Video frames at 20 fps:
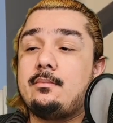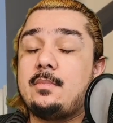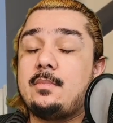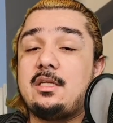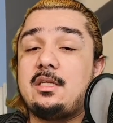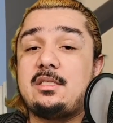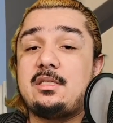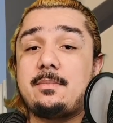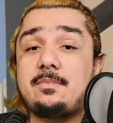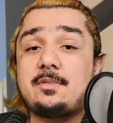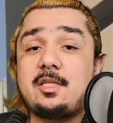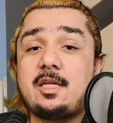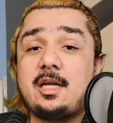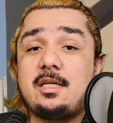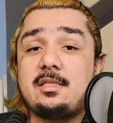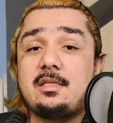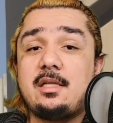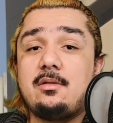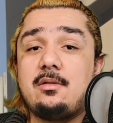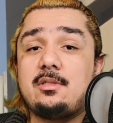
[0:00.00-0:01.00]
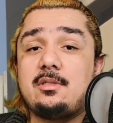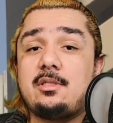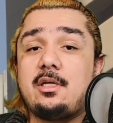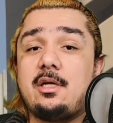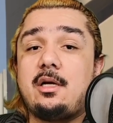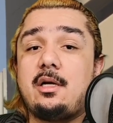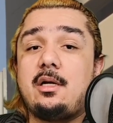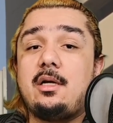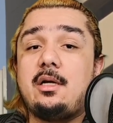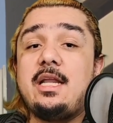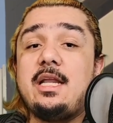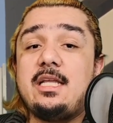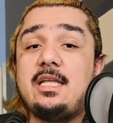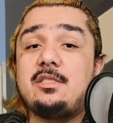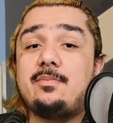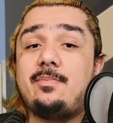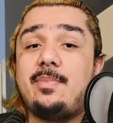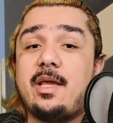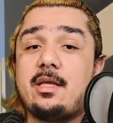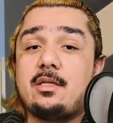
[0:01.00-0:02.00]
Subsidized loans are
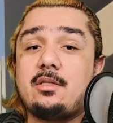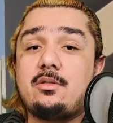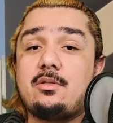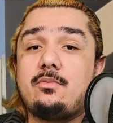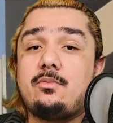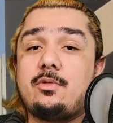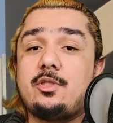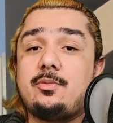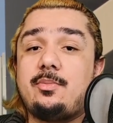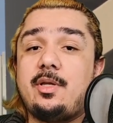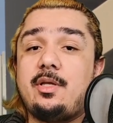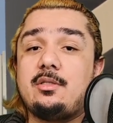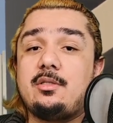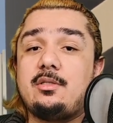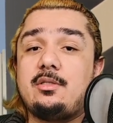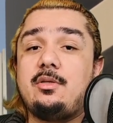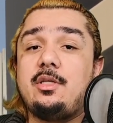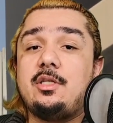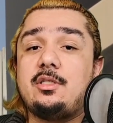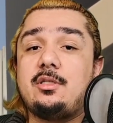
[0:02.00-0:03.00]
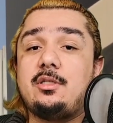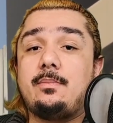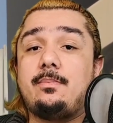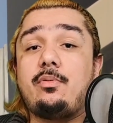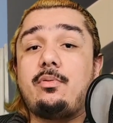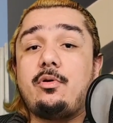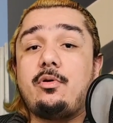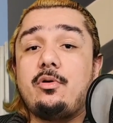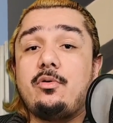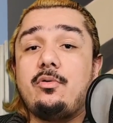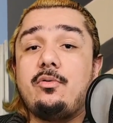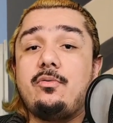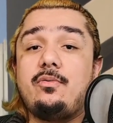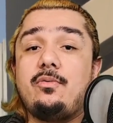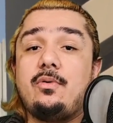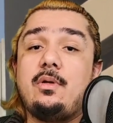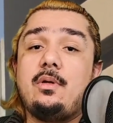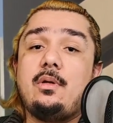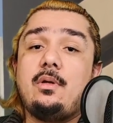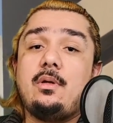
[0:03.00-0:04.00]
needs-based, which means you need to prove
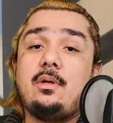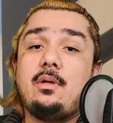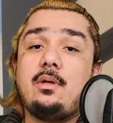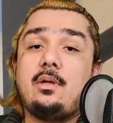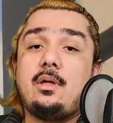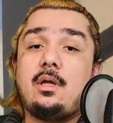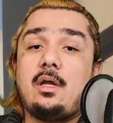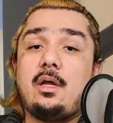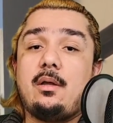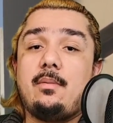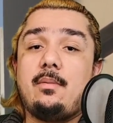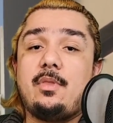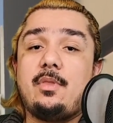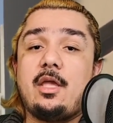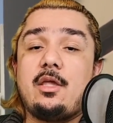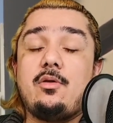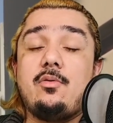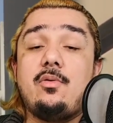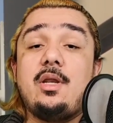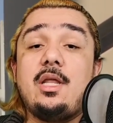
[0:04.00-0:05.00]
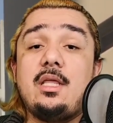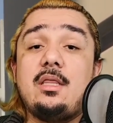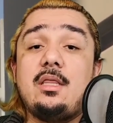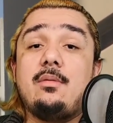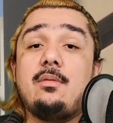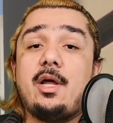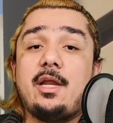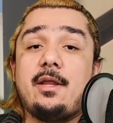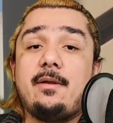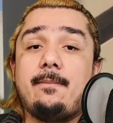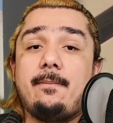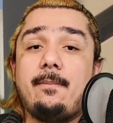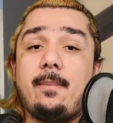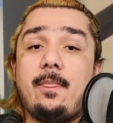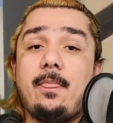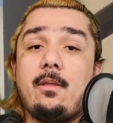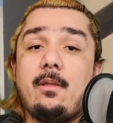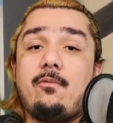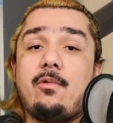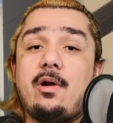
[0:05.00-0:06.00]
that you need the money,
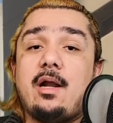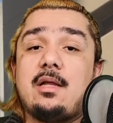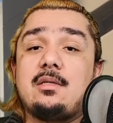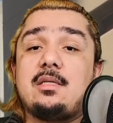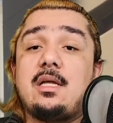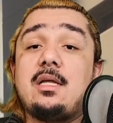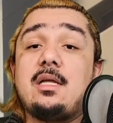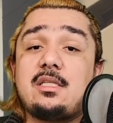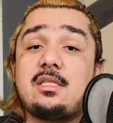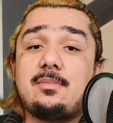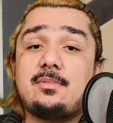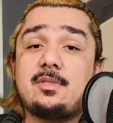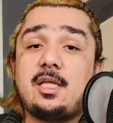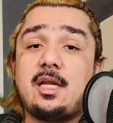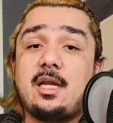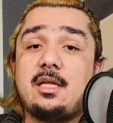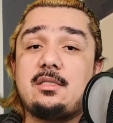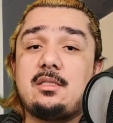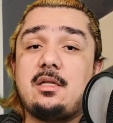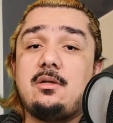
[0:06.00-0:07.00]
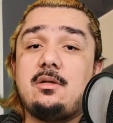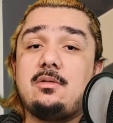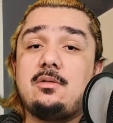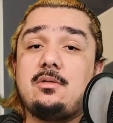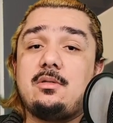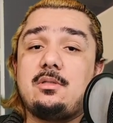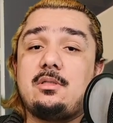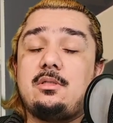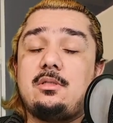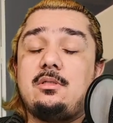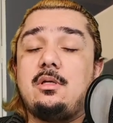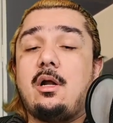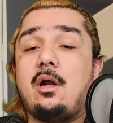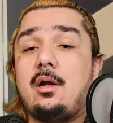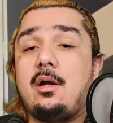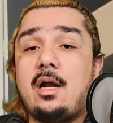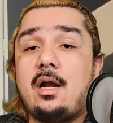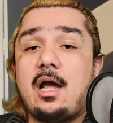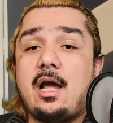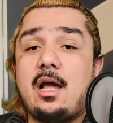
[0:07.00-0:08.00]
whereas unsubsidized loans are
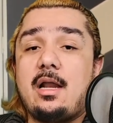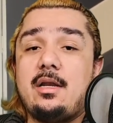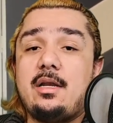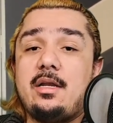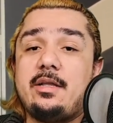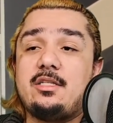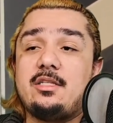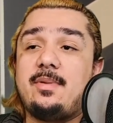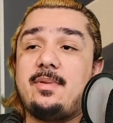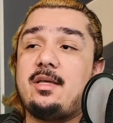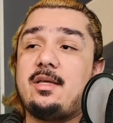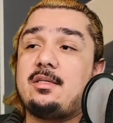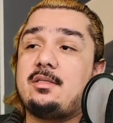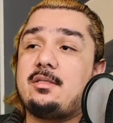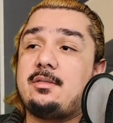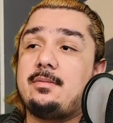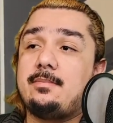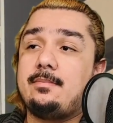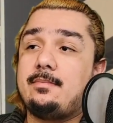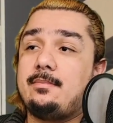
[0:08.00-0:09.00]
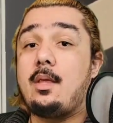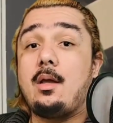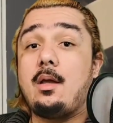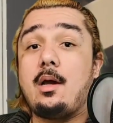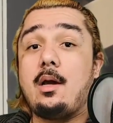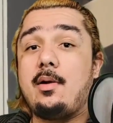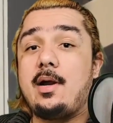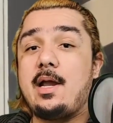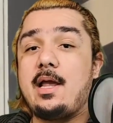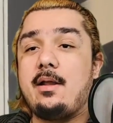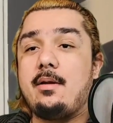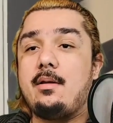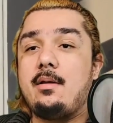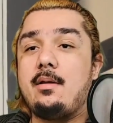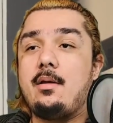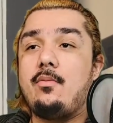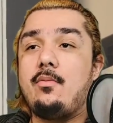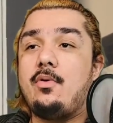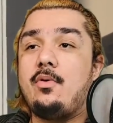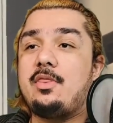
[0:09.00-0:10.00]
not needs-based. All right,
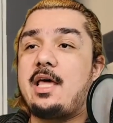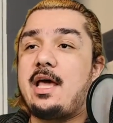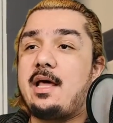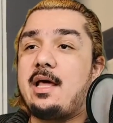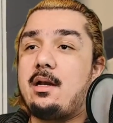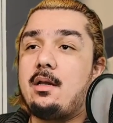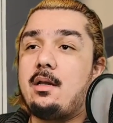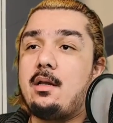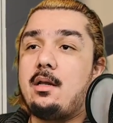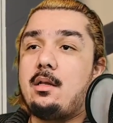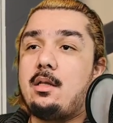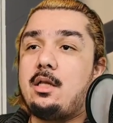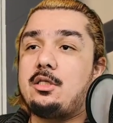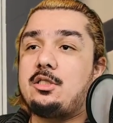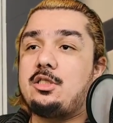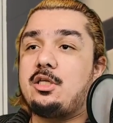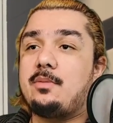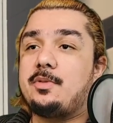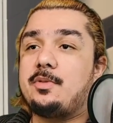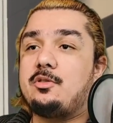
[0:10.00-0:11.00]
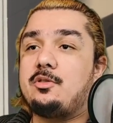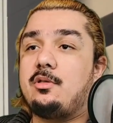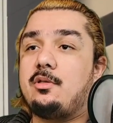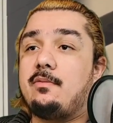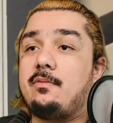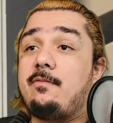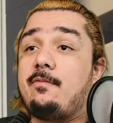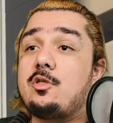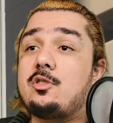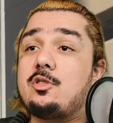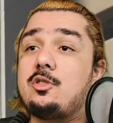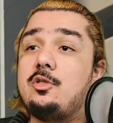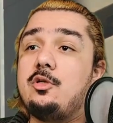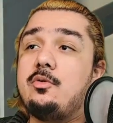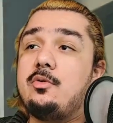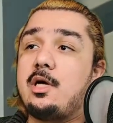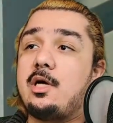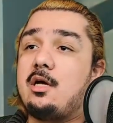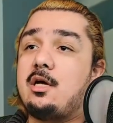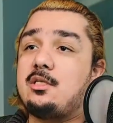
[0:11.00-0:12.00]
with that, let's jump into the first
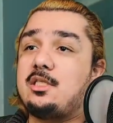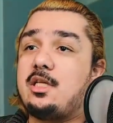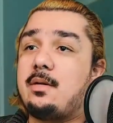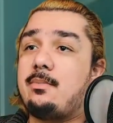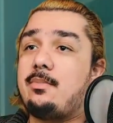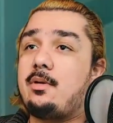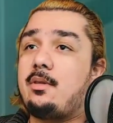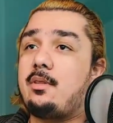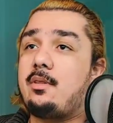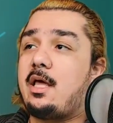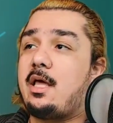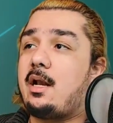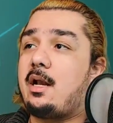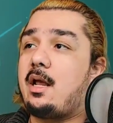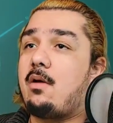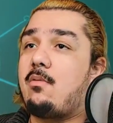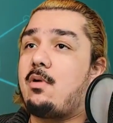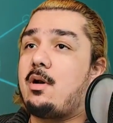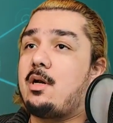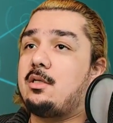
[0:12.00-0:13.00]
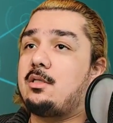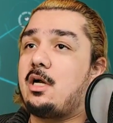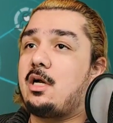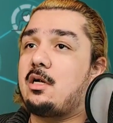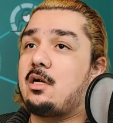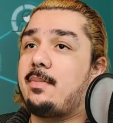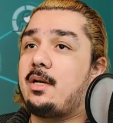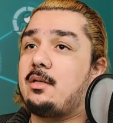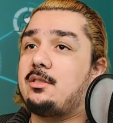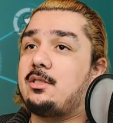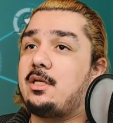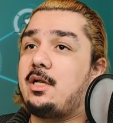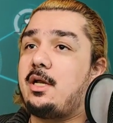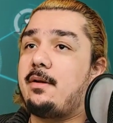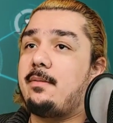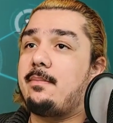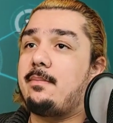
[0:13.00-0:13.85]
new concept that I want to talk about today.